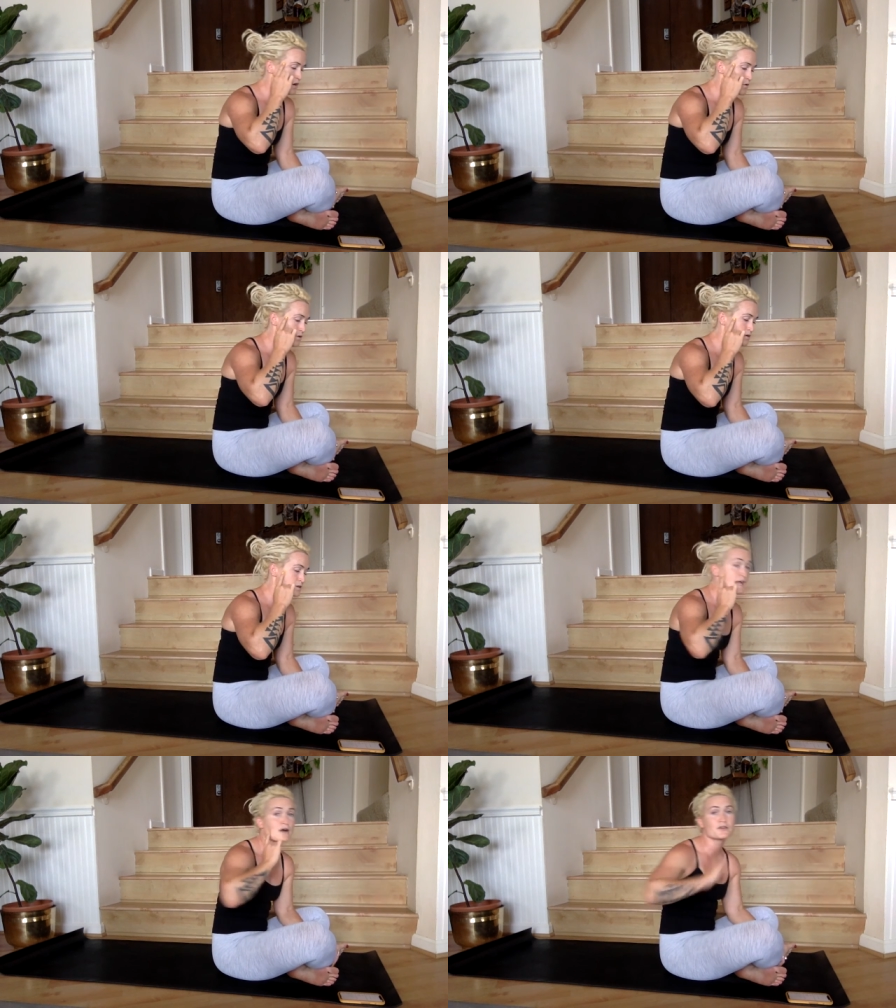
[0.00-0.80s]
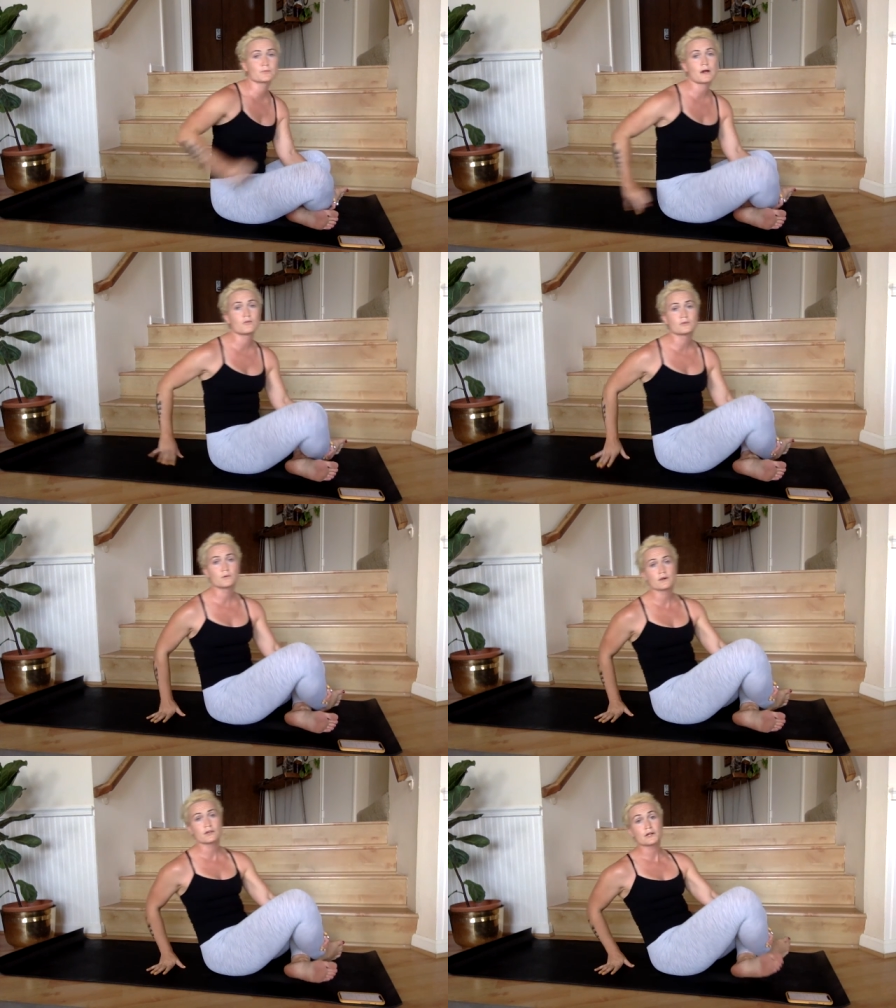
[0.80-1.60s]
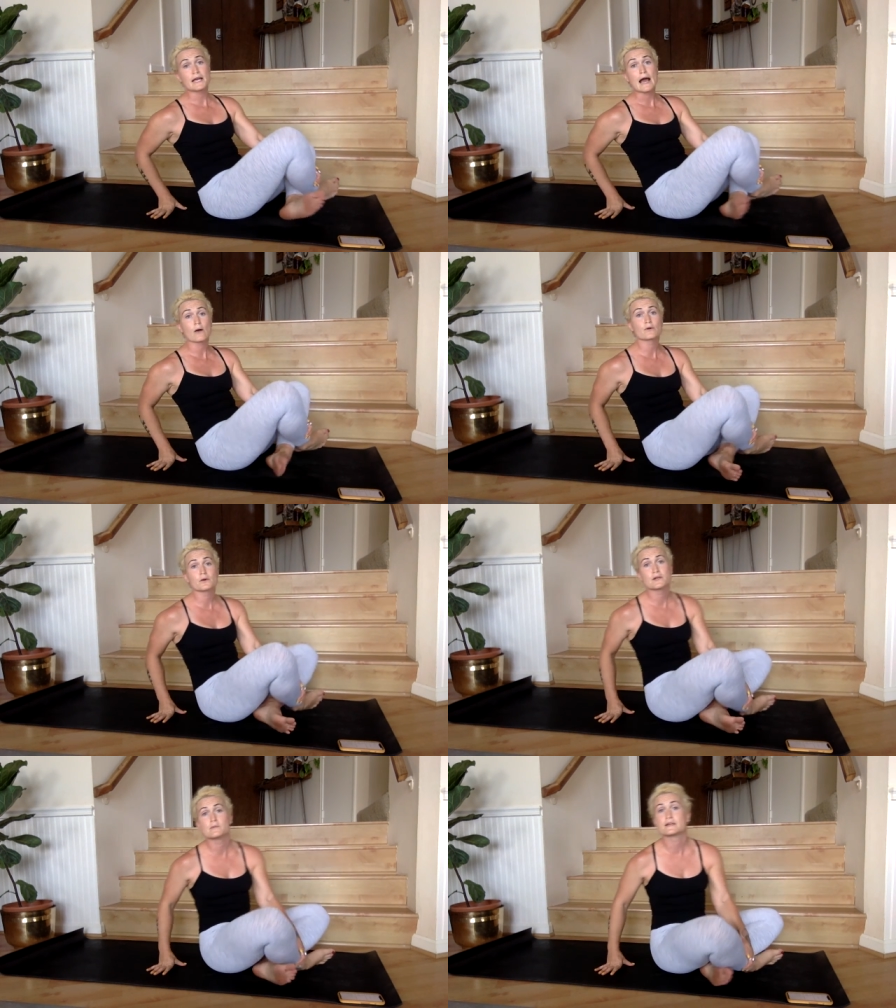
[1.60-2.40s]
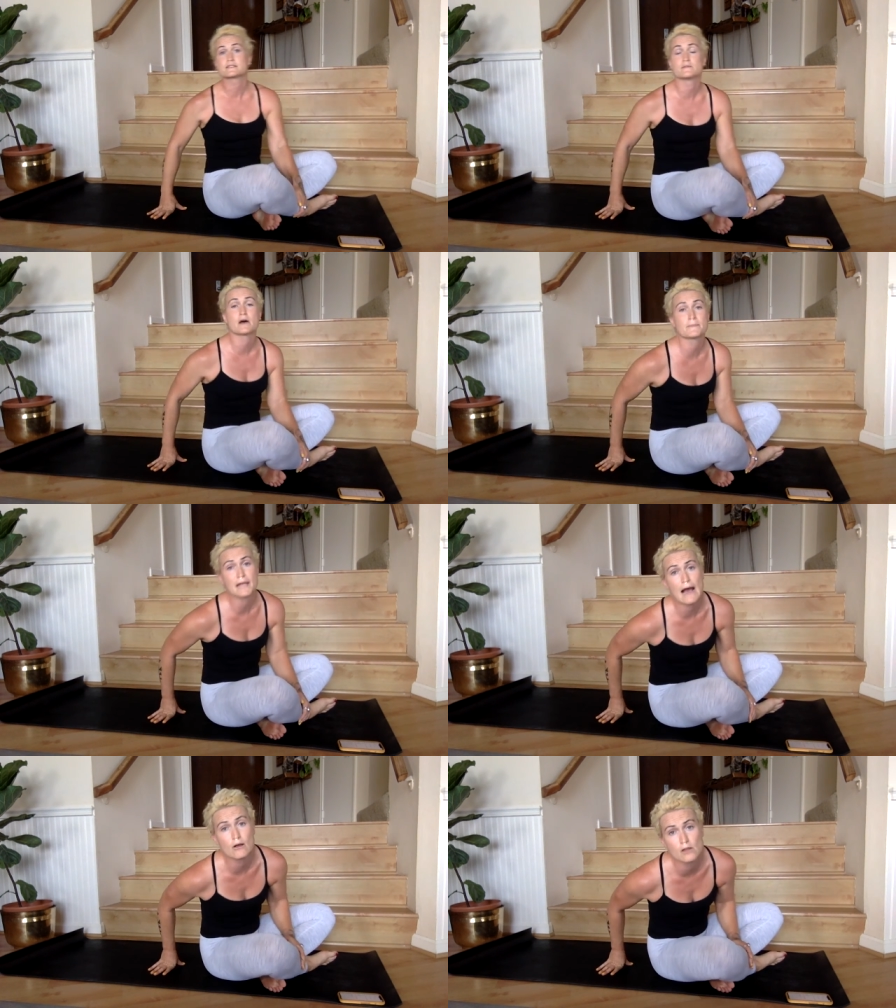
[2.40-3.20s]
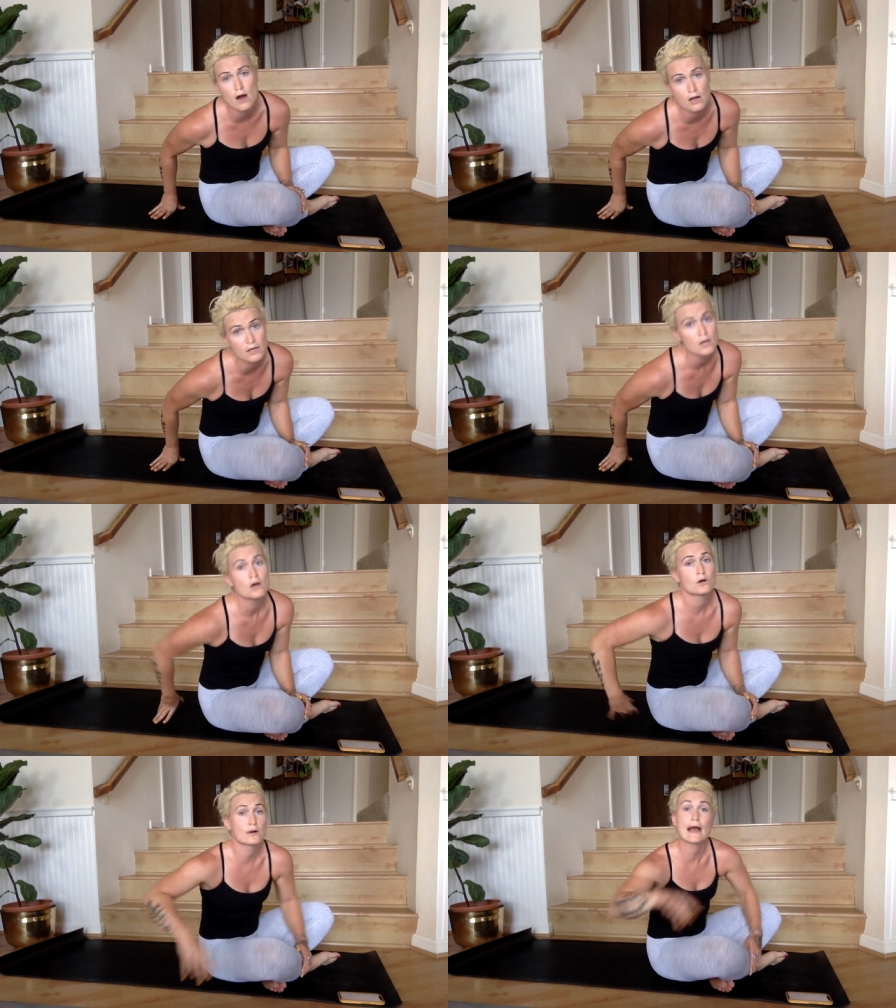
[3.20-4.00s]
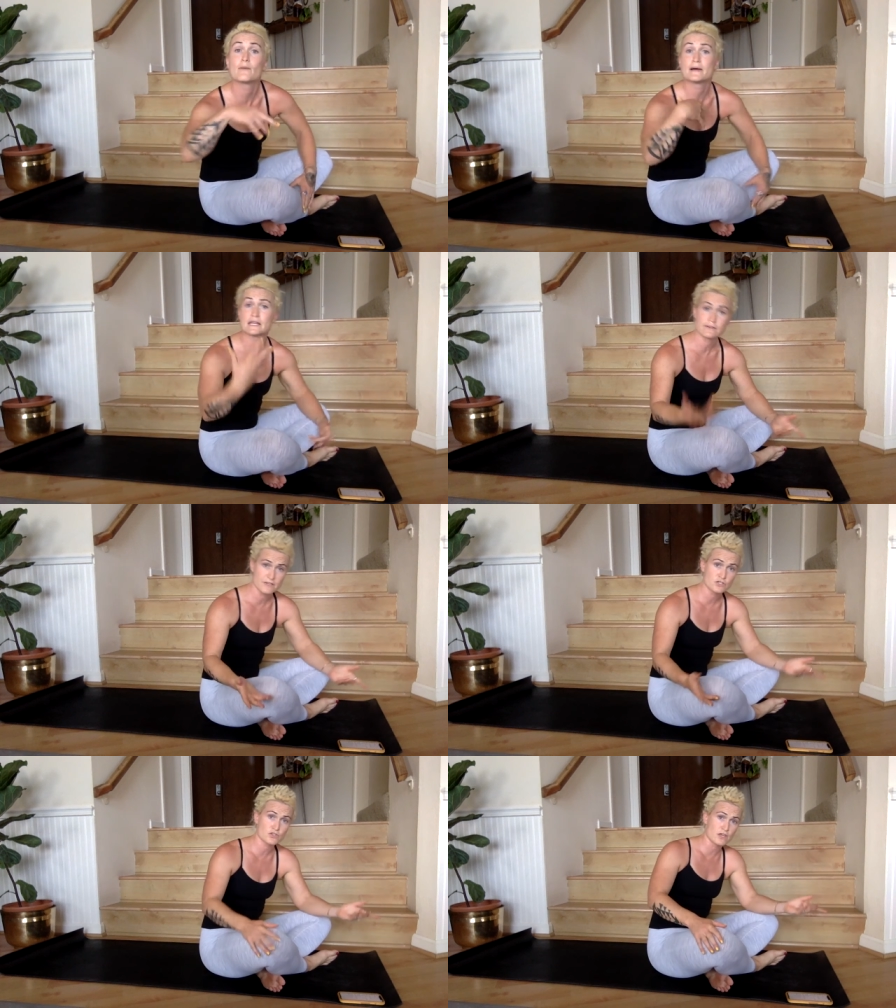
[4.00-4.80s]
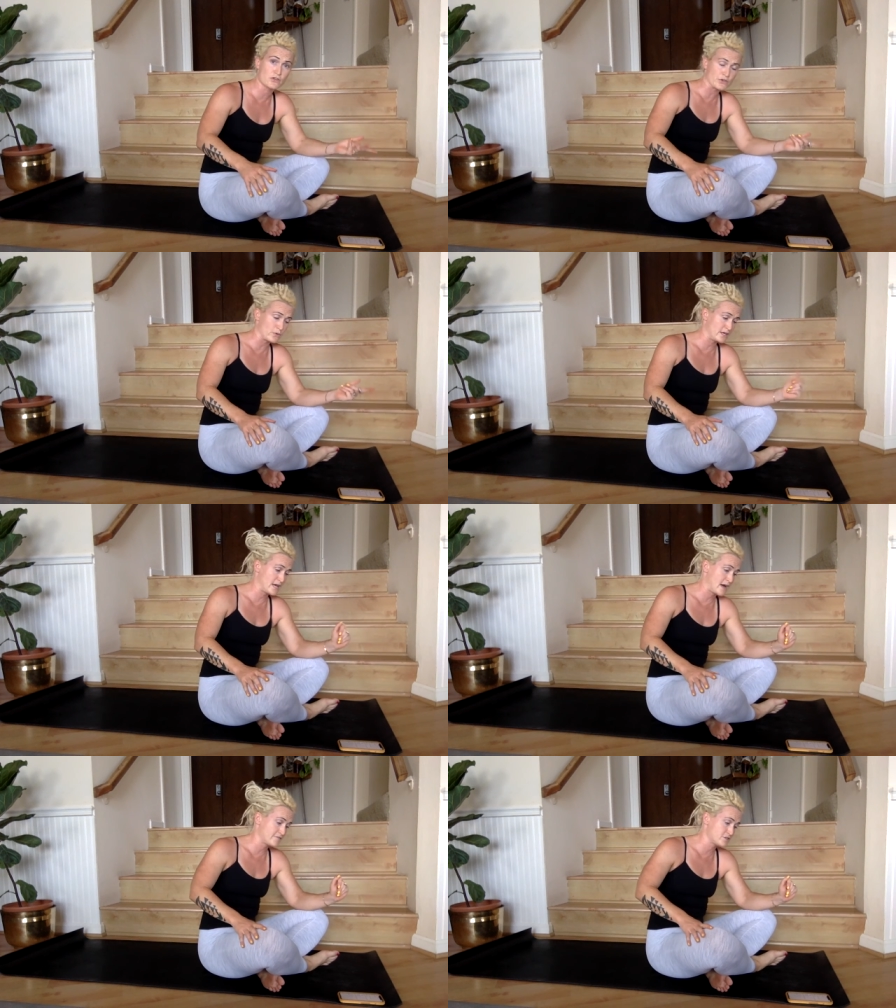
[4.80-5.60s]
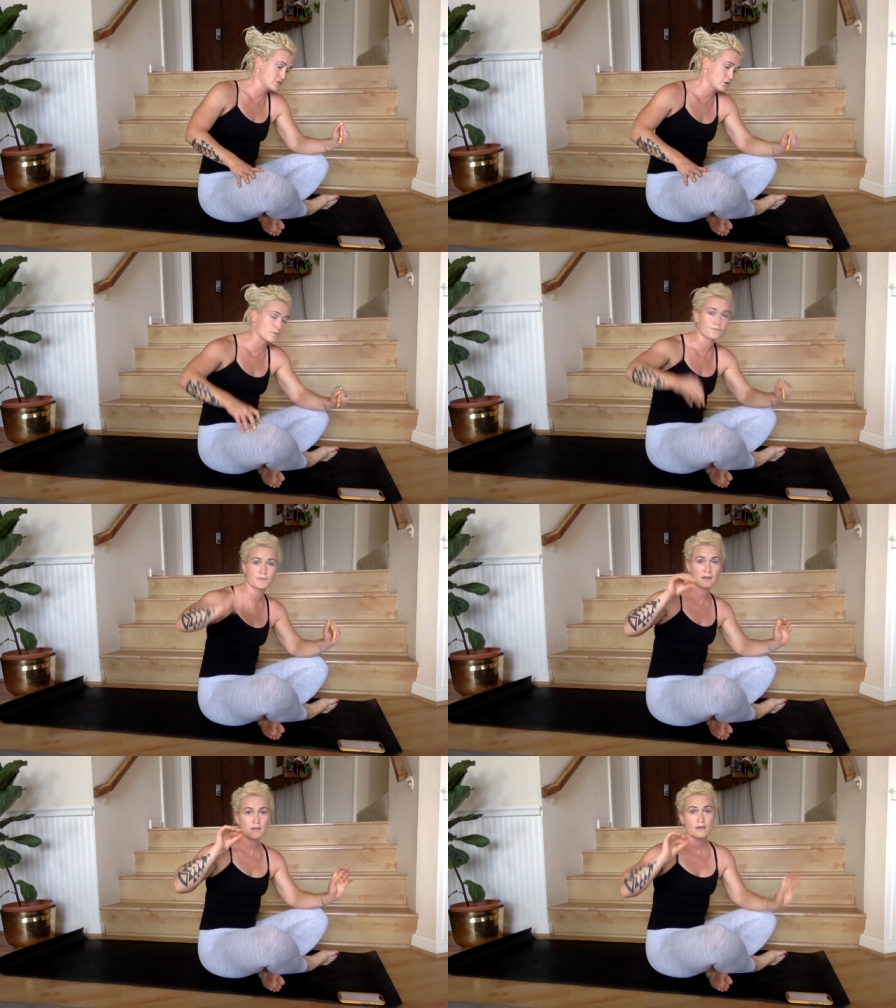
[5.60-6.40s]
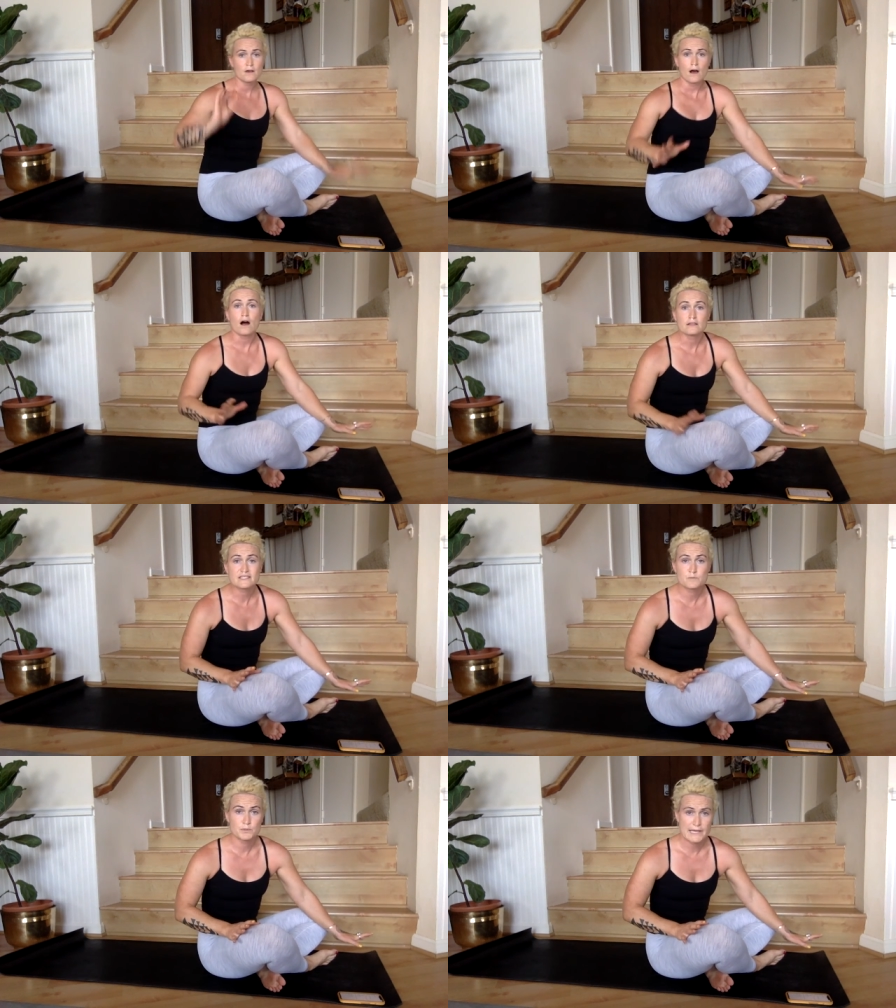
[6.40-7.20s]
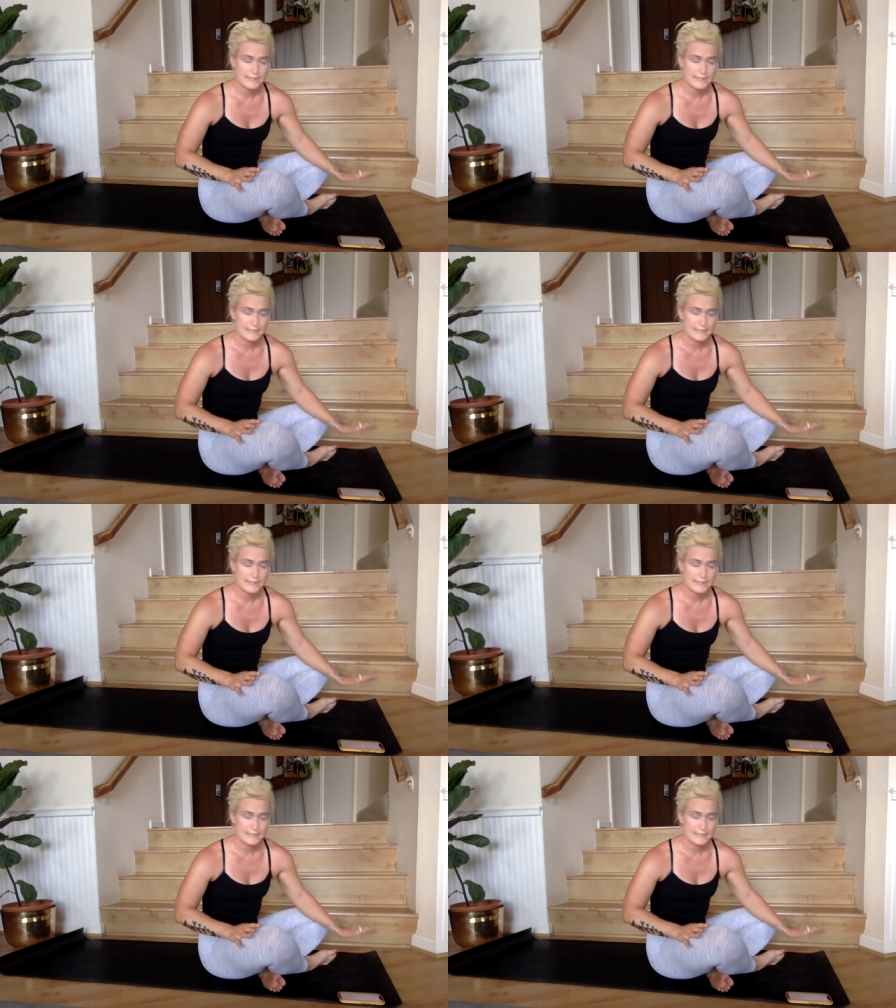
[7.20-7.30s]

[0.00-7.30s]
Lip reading: So now you're probably wondering how we're going to mix them up and how long or how many of each thing you're going to have to do. I'll